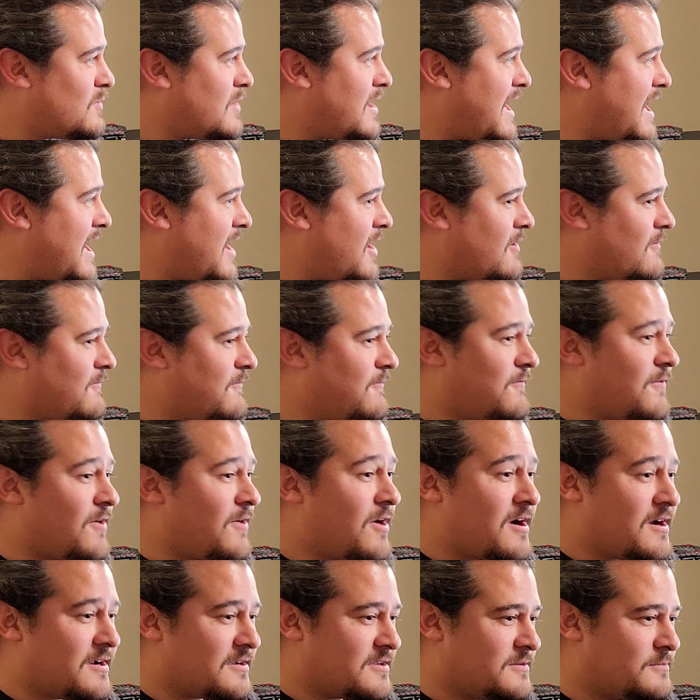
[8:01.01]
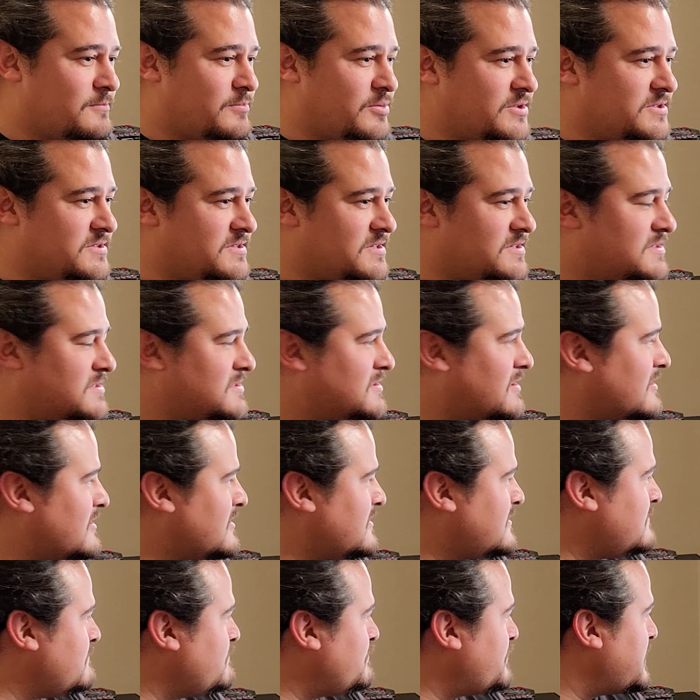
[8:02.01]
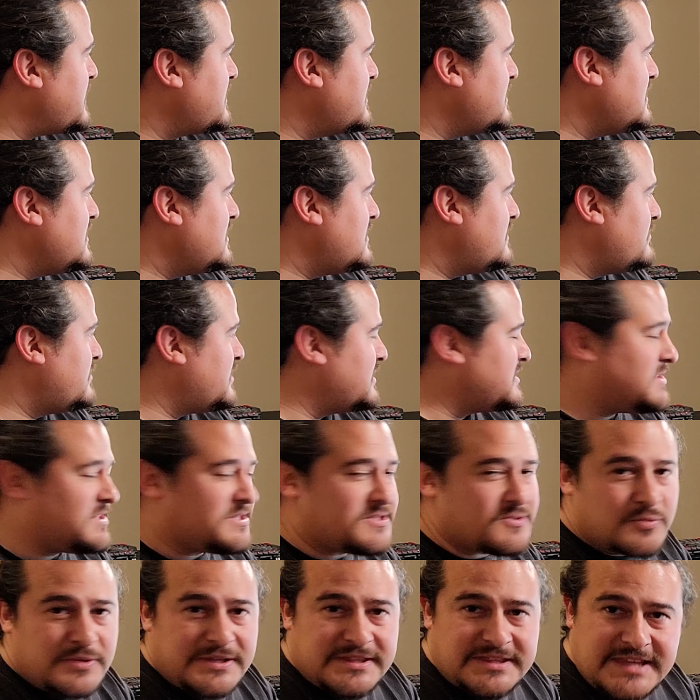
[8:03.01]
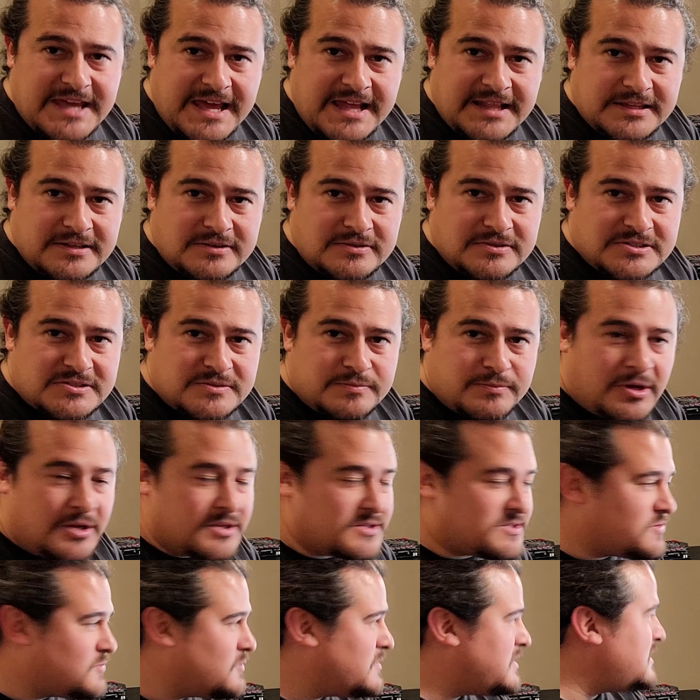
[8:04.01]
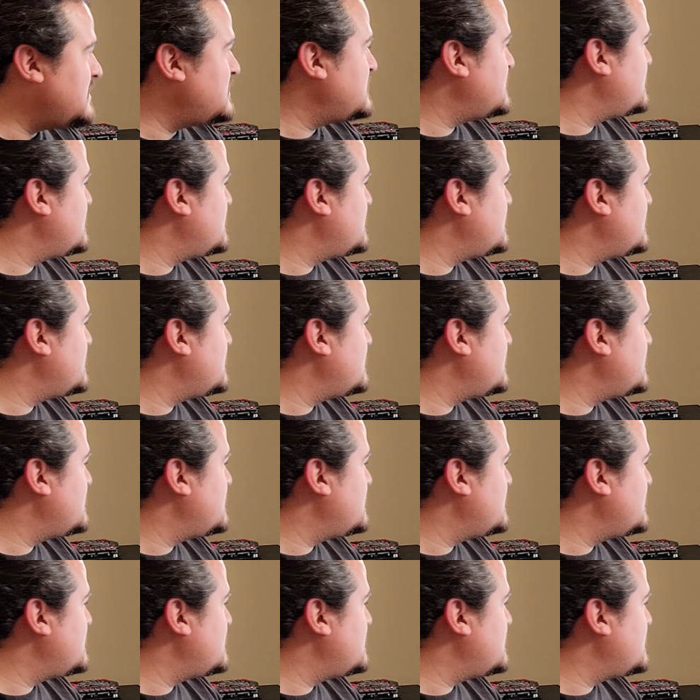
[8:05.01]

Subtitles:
how far I can push this card. But just with that little small tweak,